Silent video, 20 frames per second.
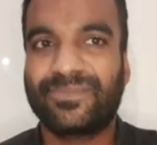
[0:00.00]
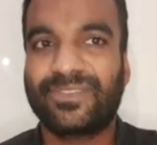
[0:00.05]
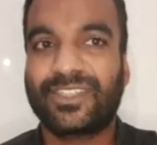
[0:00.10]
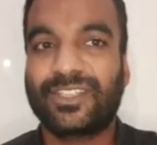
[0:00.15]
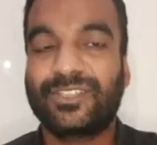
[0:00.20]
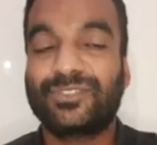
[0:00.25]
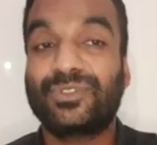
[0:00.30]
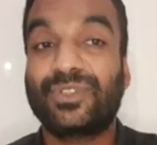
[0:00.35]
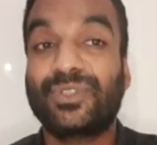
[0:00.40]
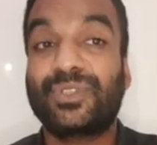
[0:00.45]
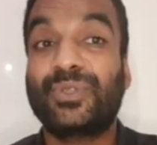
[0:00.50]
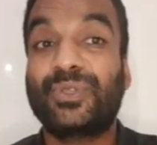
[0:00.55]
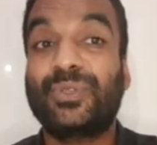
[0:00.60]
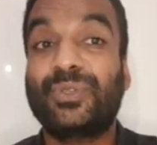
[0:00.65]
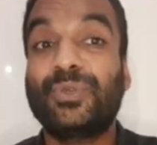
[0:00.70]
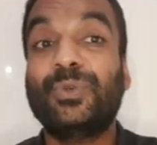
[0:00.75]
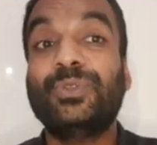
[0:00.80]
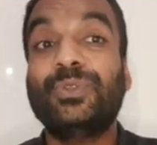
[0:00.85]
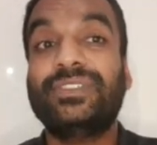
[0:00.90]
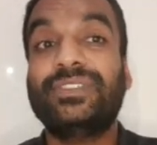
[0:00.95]
So
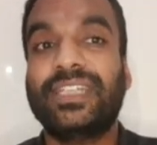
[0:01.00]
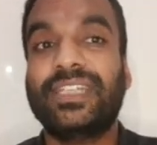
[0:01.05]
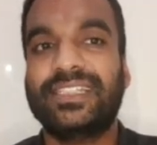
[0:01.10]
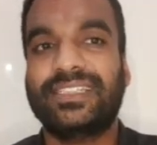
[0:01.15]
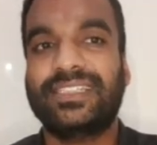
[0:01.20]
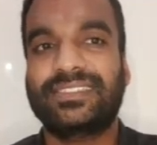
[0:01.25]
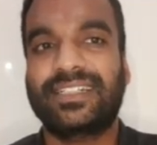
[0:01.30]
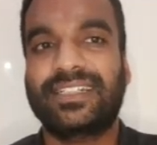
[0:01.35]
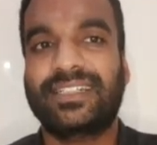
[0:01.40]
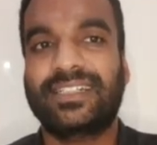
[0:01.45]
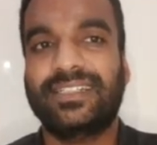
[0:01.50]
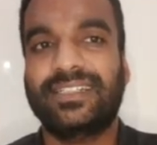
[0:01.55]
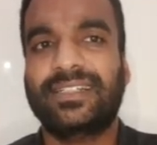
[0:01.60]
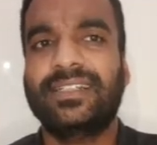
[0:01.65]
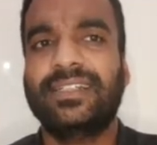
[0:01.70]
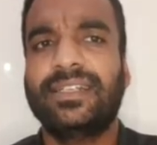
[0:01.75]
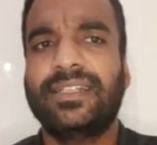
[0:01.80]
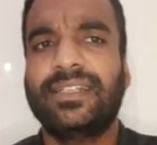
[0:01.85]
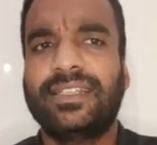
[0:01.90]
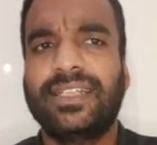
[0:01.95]
2 changes are there.
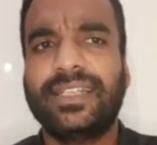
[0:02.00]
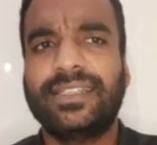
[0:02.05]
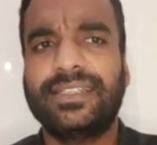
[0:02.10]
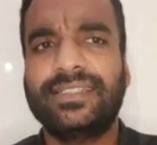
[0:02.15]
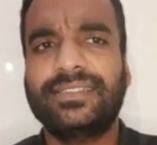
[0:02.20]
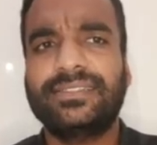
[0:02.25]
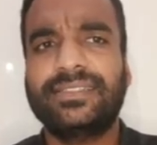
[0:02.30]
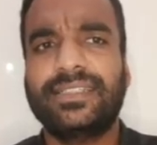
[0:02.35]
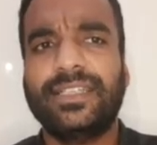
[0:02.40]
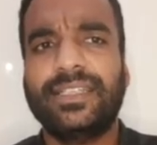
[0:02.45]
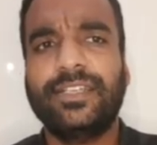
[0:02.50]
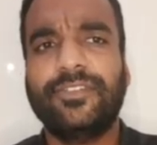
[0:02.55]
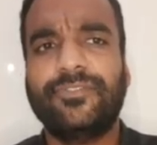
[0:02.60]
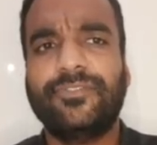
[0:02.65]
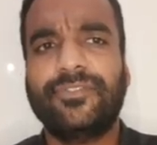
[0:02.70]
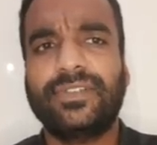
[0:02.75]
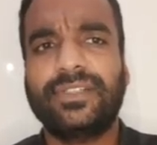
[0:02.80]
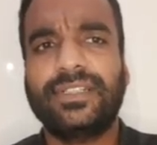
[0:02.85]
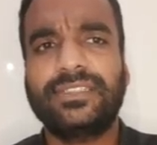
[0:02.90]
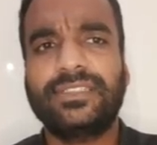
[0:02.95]
That is, if
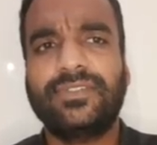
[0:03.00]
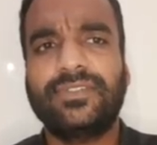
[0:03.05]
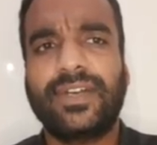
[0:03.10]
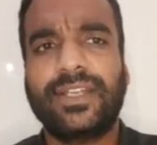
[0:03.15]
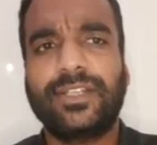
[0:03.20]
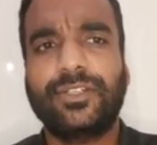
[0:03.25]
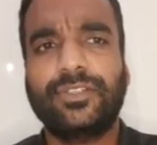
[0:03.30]
this value is